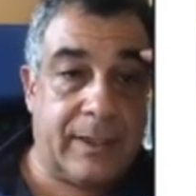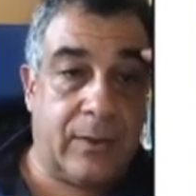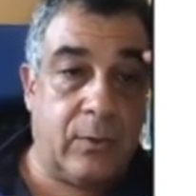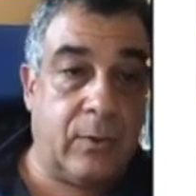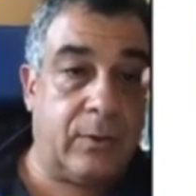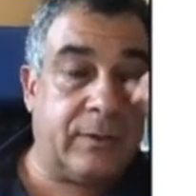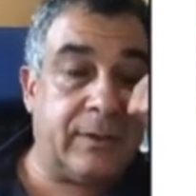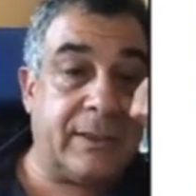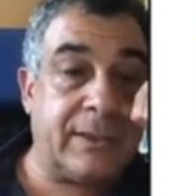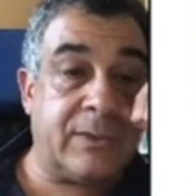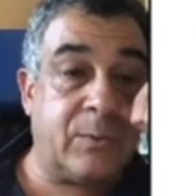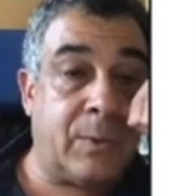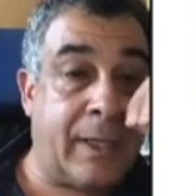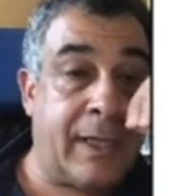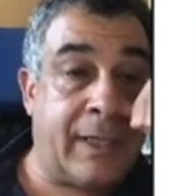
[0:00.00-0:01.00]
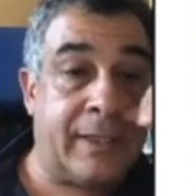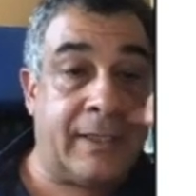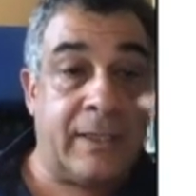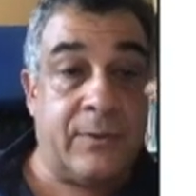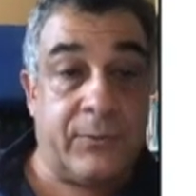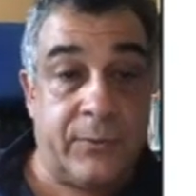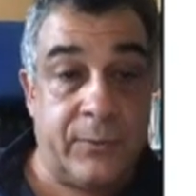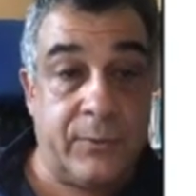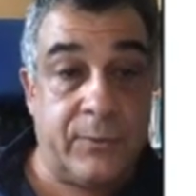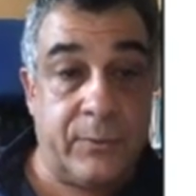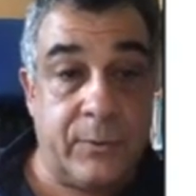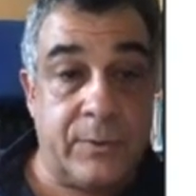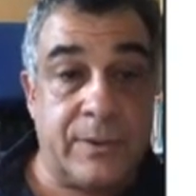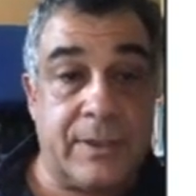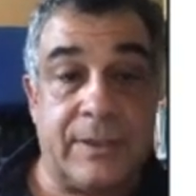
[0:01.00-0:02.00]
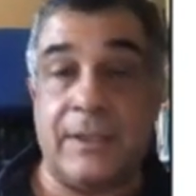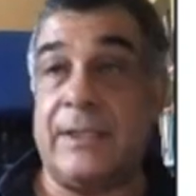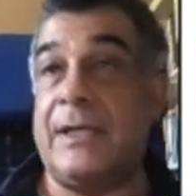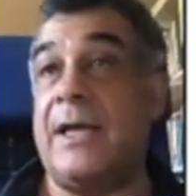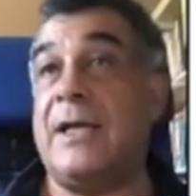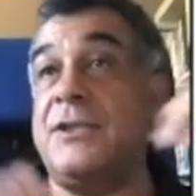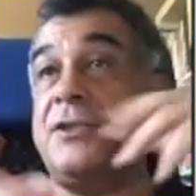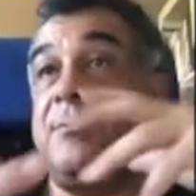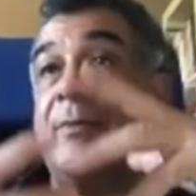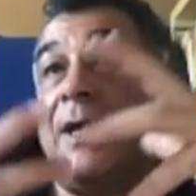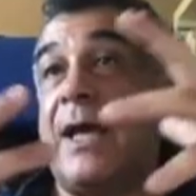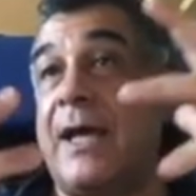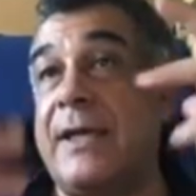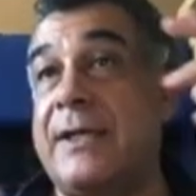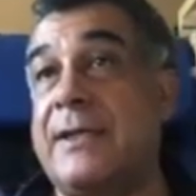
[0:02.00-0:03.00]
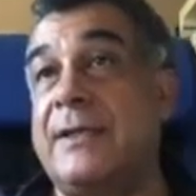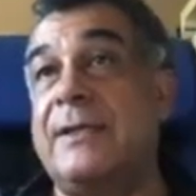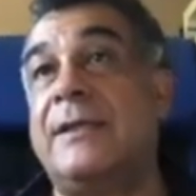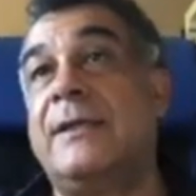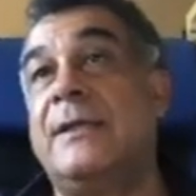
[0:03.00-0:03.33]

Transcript: or this one if you use the algebraic